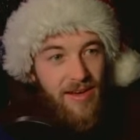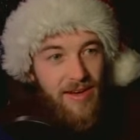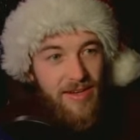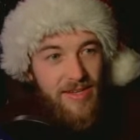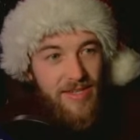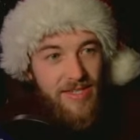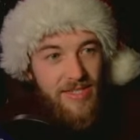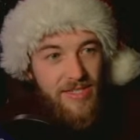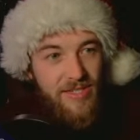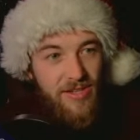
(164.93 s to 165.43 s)

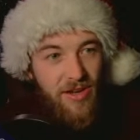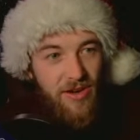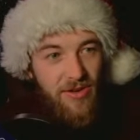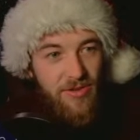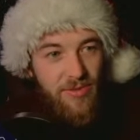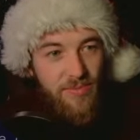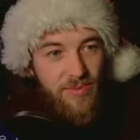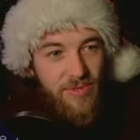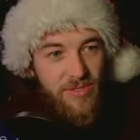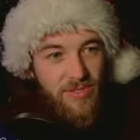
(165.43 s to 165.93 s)
Each
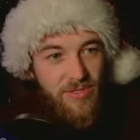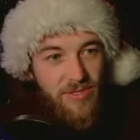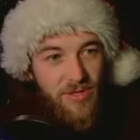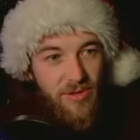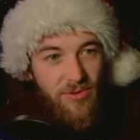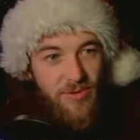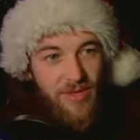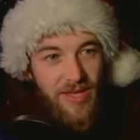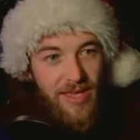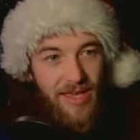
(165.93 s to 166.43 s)
octopus
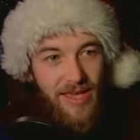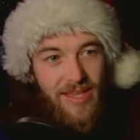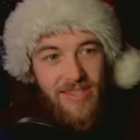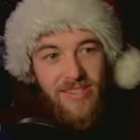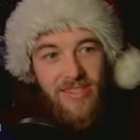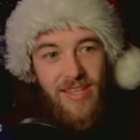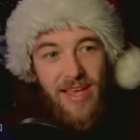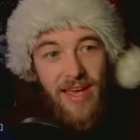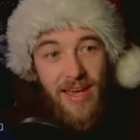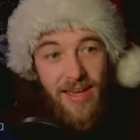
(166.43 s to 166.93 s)
slowly
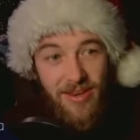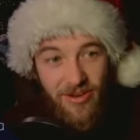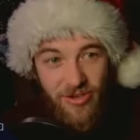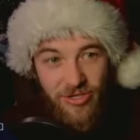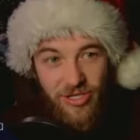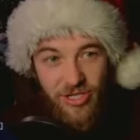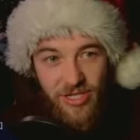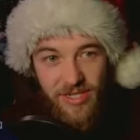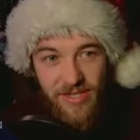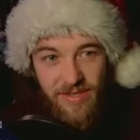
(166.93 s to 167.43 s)
gains
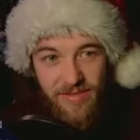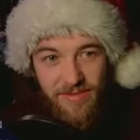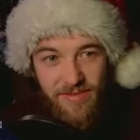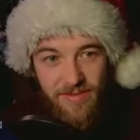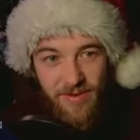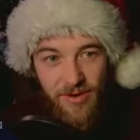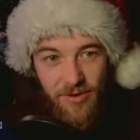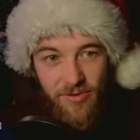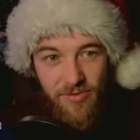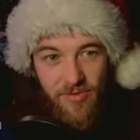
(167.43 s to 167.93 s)
energy
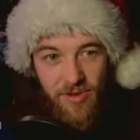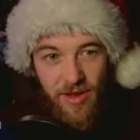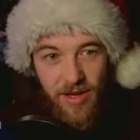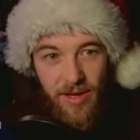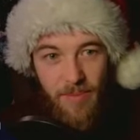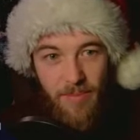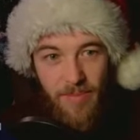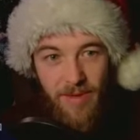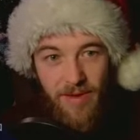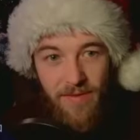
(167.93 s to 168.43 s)
over
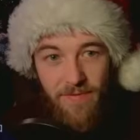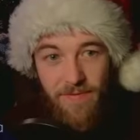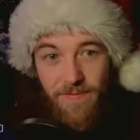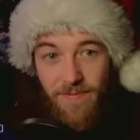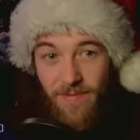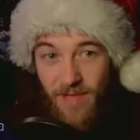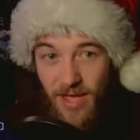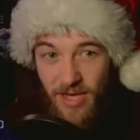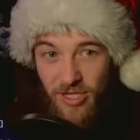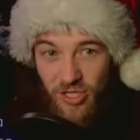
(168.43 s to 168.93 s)
time and
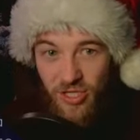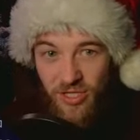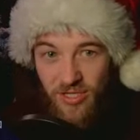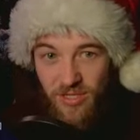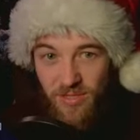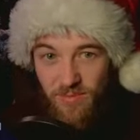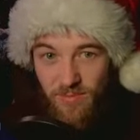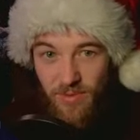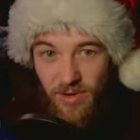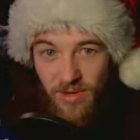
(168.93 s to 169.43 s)

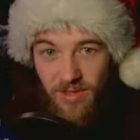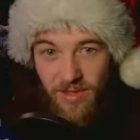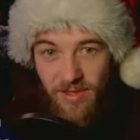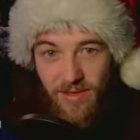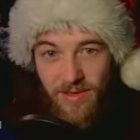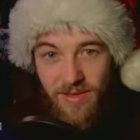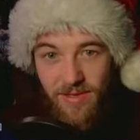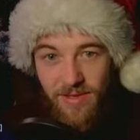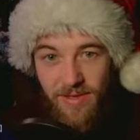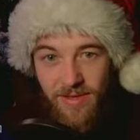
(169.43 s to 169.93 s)
flashes brightly